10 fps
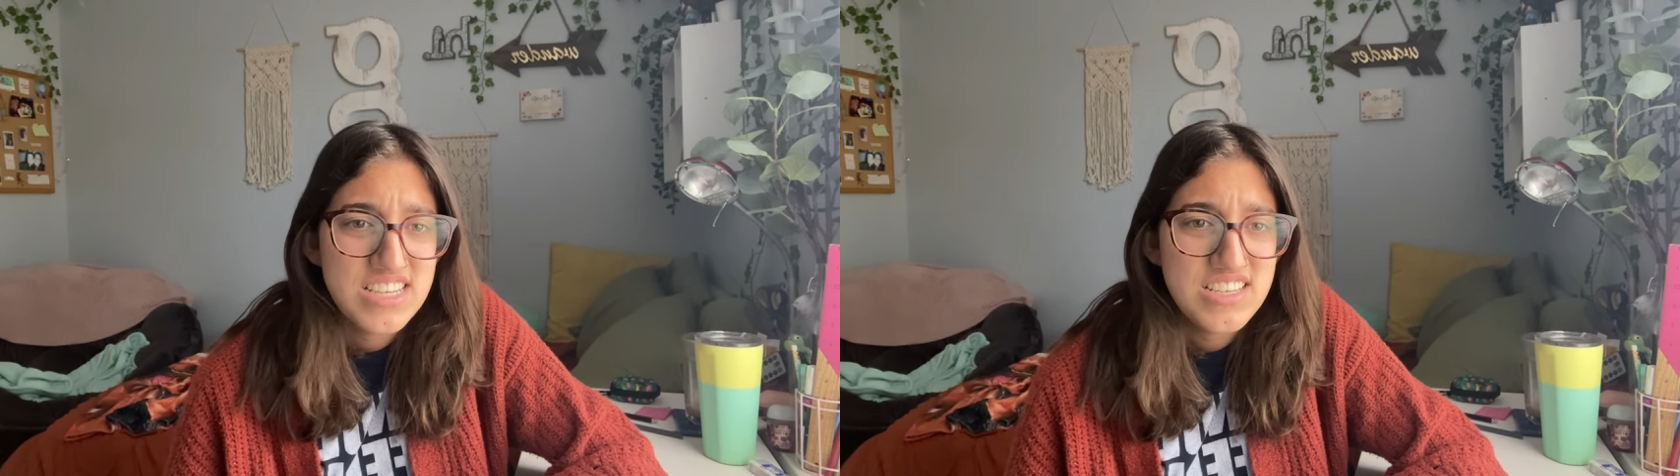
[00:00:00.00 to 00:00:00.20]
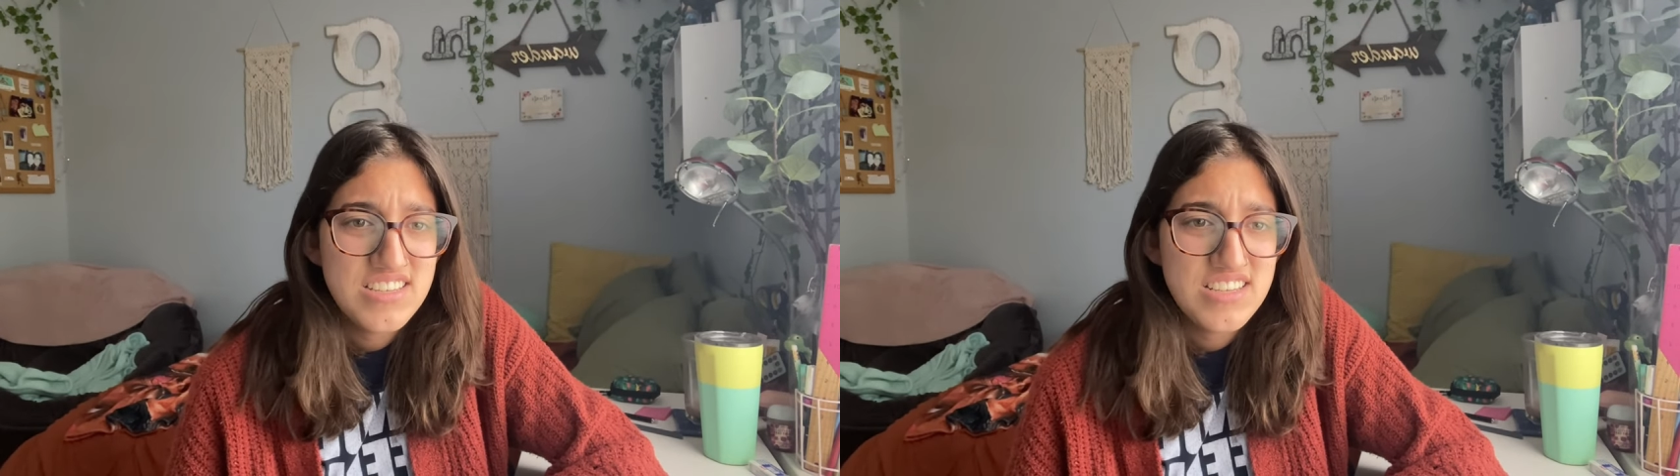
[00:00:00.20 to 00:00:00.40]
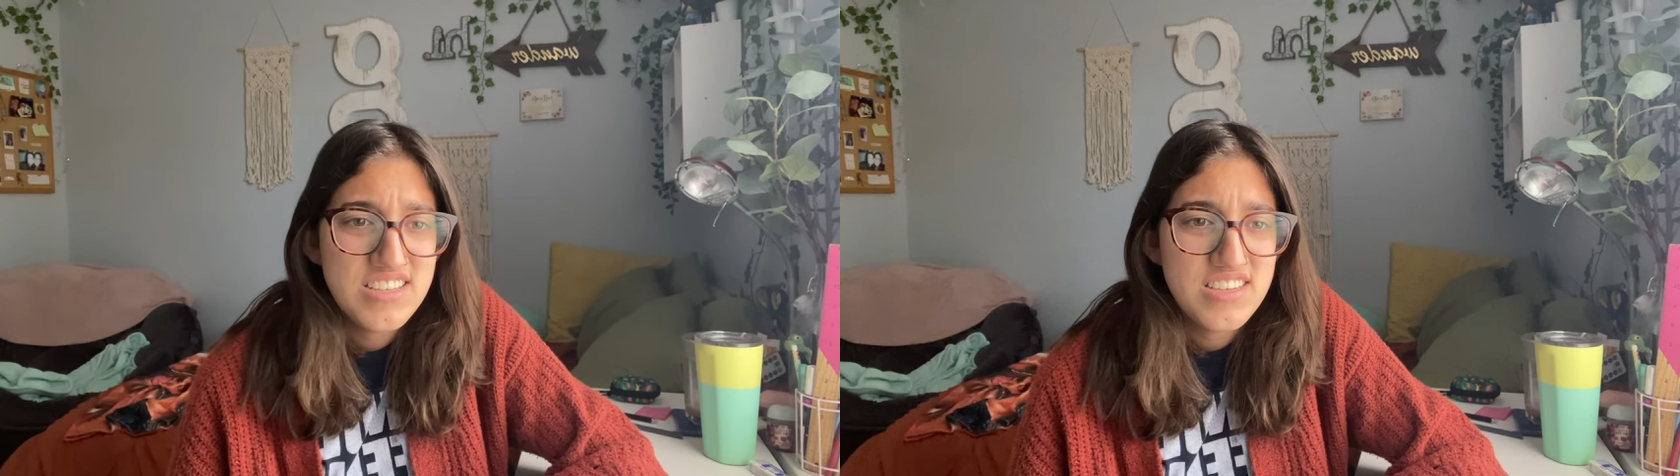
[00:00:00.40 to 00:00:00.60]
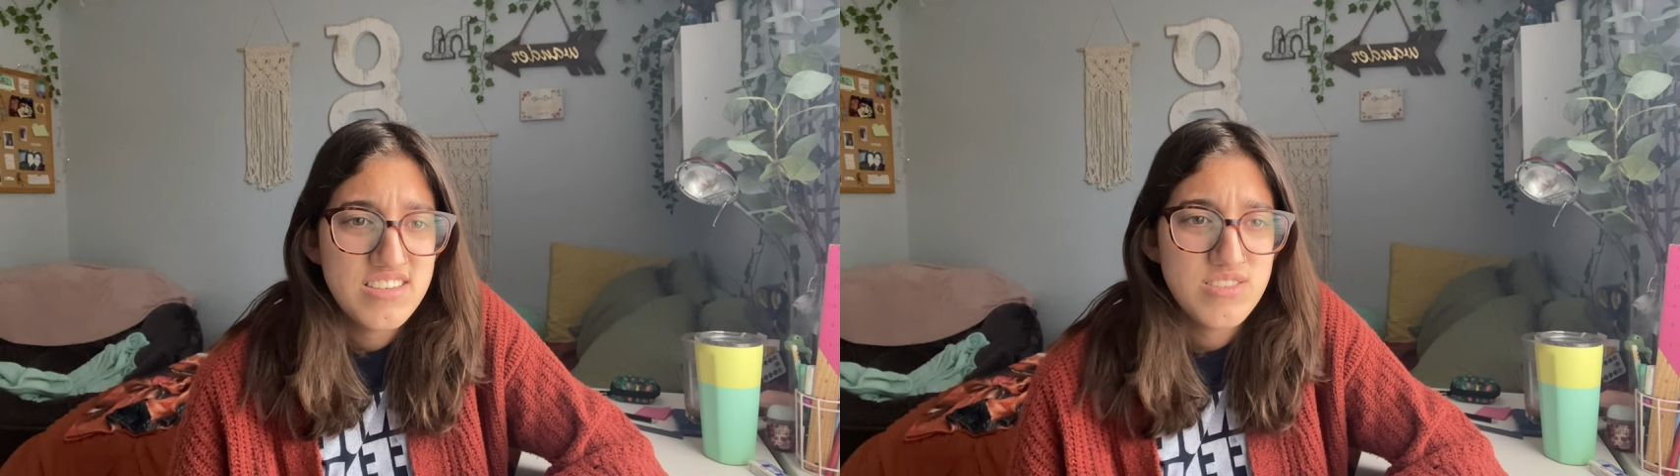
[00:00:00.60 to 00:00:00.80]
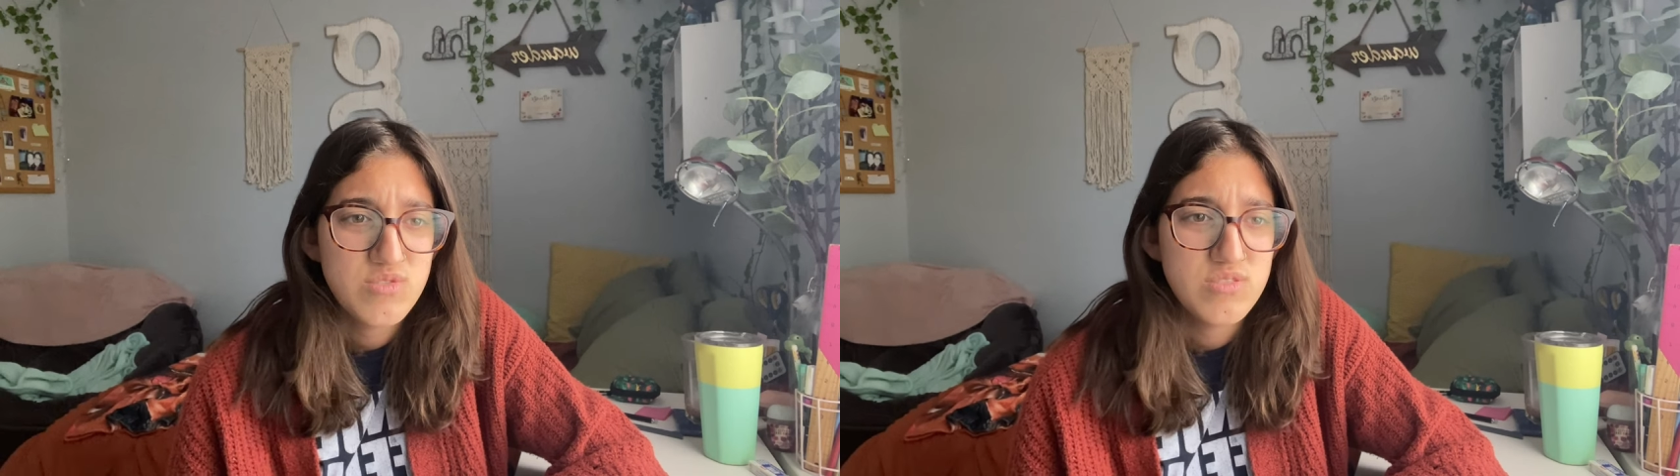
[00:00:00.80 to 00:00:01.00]
SAT
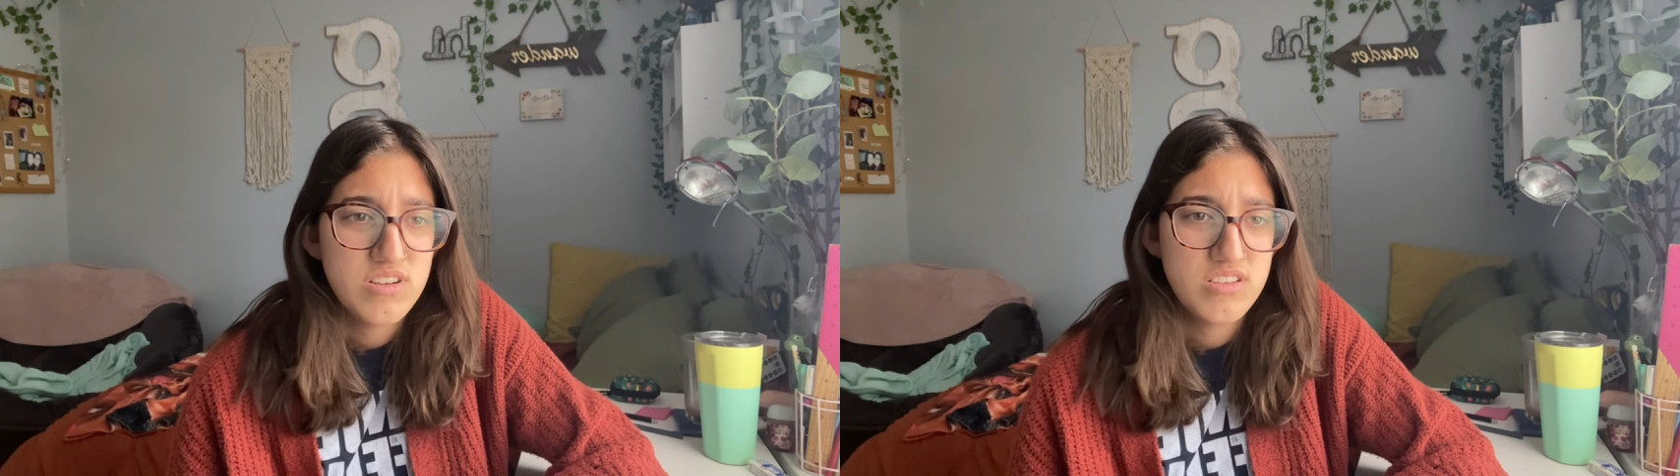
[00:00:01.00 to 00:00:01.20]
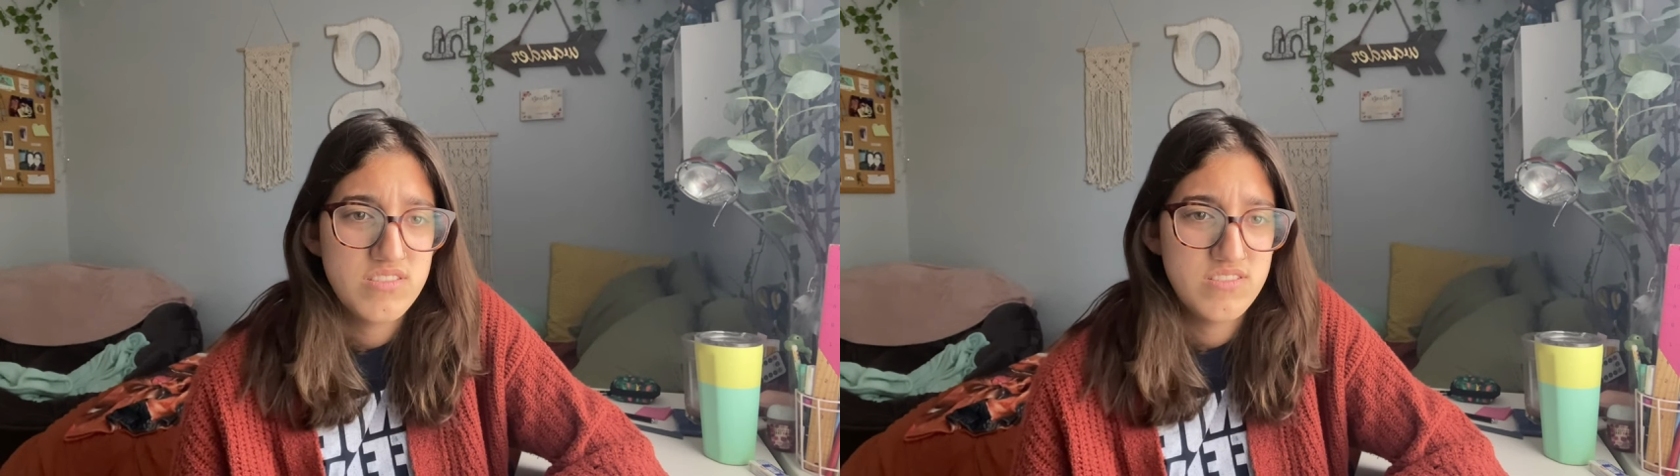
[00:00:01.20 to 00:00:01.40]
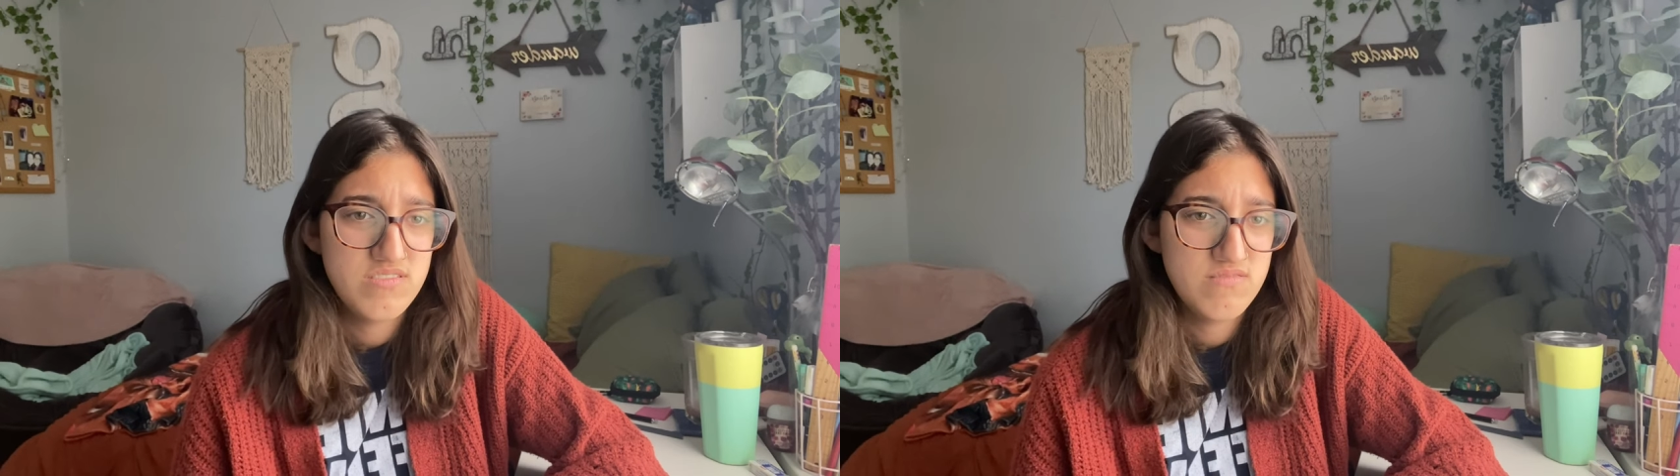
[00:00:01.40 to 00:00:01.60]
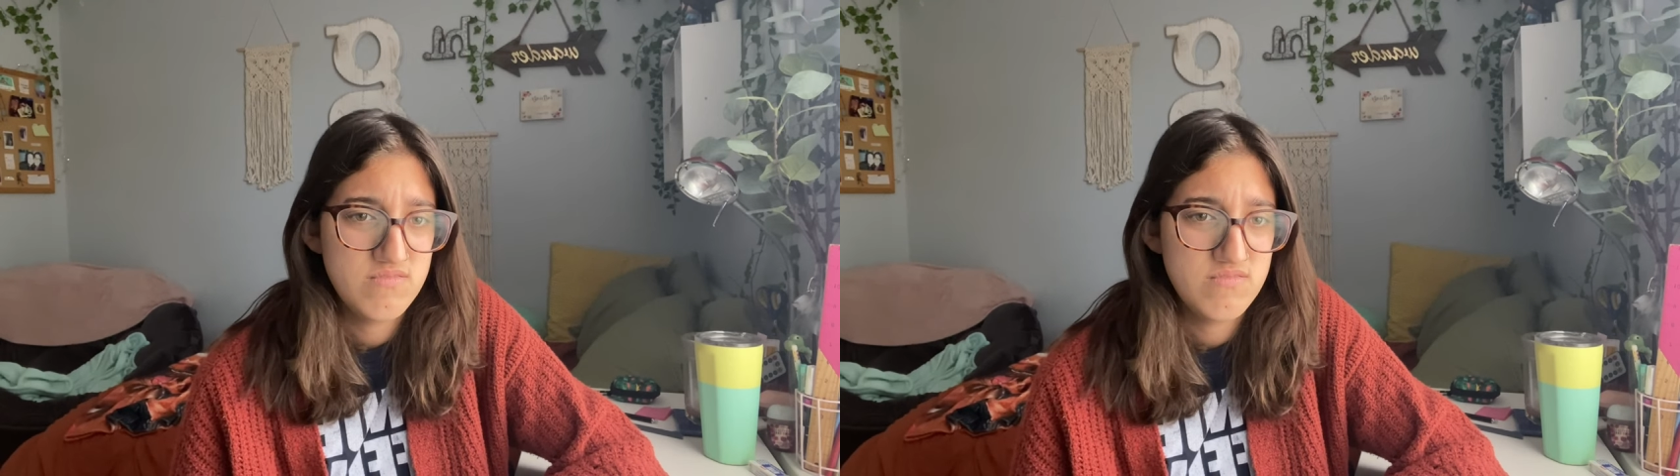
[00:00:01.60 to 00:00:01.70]
scores